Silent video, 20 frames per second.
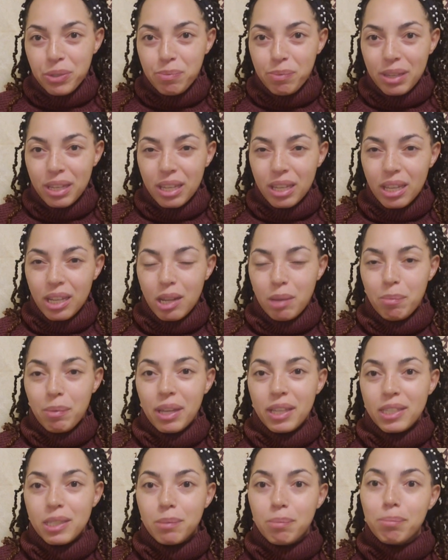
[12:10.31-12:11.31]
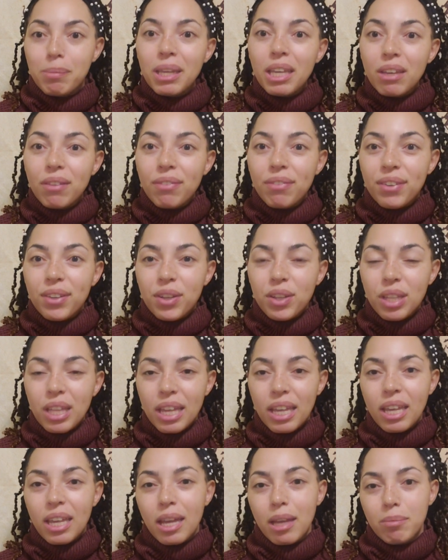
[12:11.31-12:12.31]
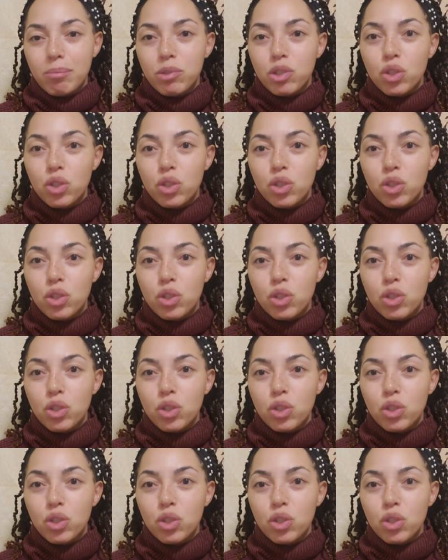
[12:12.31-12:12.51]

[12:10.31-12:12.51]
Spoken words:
me and it makes me feel like I'm